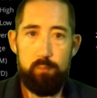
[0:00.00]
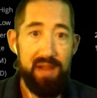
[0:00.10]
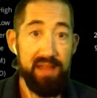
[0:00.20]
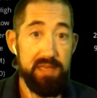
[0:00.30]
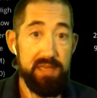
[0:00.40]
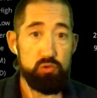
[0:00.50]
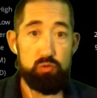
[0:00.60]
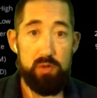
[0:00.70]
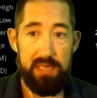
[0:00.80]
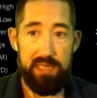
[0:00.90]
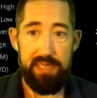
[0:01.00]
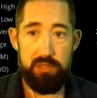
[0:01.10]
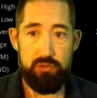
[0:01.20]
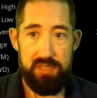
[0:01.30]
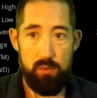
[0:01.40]
I think it's really
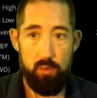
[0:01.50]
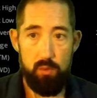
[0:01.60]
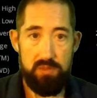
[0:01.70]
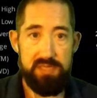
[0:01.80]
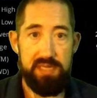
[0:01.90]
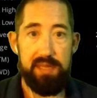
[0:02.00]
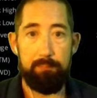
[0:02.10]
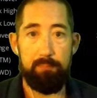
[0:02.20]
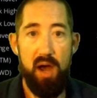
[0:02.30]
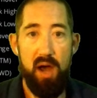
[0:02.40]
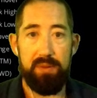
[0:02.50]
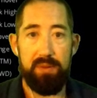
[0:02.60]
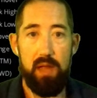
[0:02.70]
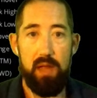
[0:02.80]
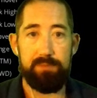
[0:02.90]
interesting when we're seeing them popping
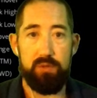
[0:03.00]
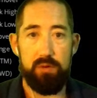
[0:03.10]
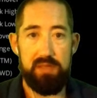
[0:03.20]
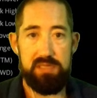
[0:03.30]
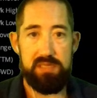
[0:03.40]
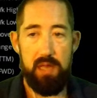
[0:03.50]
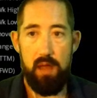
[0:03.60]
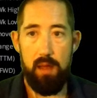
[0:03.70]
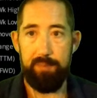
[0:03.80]
up during this um,